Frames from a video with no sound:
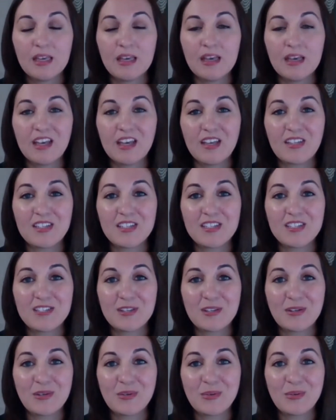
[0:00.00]
And
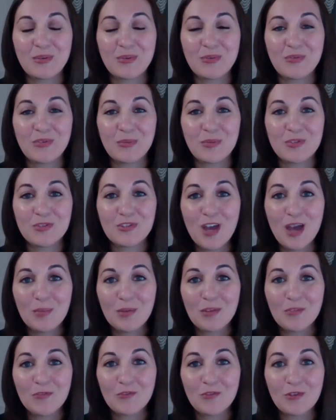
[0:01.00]
so from a
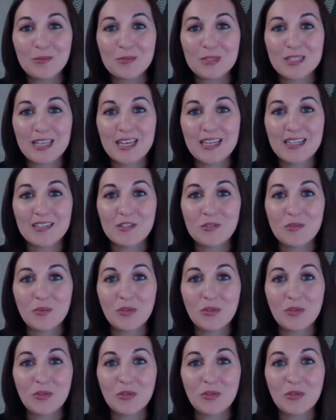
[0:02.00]
trauma-informed lens,